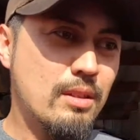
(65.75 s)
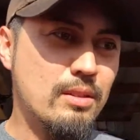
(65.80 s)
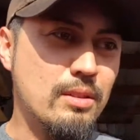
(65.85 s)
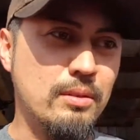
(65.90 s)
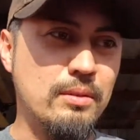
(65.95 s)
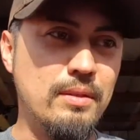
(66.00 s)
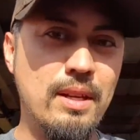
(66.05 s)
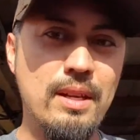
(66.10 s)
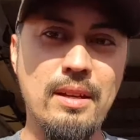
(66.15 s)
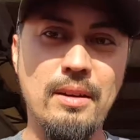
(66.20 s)

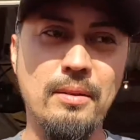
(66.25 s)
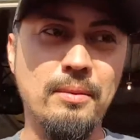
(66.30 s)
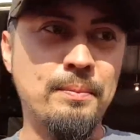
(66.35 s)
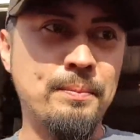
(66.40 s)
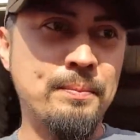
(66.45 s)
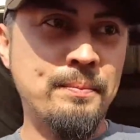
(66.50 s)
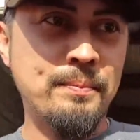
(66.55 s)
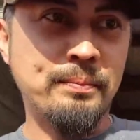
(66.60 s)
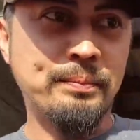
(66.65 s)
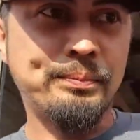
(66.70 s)
So now,
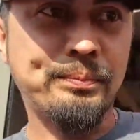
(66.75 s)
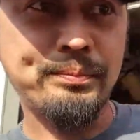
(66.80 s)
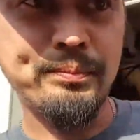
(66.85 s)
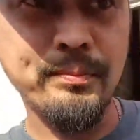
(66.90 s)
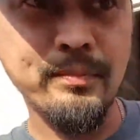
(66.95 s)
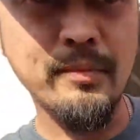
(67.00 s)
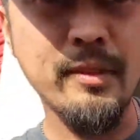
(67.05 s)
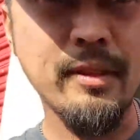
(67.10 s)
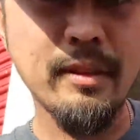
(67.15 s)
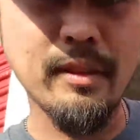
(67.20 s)

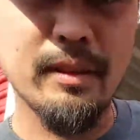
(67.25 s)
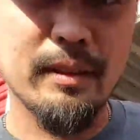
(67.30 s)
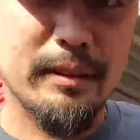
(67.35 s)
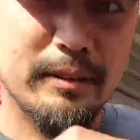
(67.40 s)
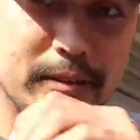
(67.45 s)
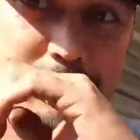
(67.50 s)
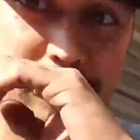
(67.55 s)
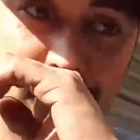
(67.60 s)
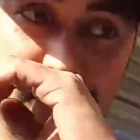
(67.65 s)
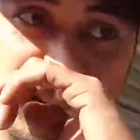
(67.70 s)

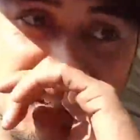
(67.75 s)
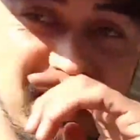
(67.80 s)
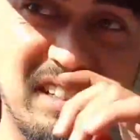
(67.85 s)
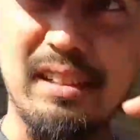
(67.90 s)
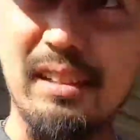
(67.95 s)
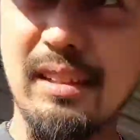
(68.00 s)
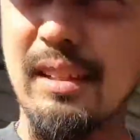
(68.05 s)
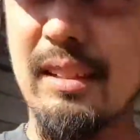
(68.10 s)
uh,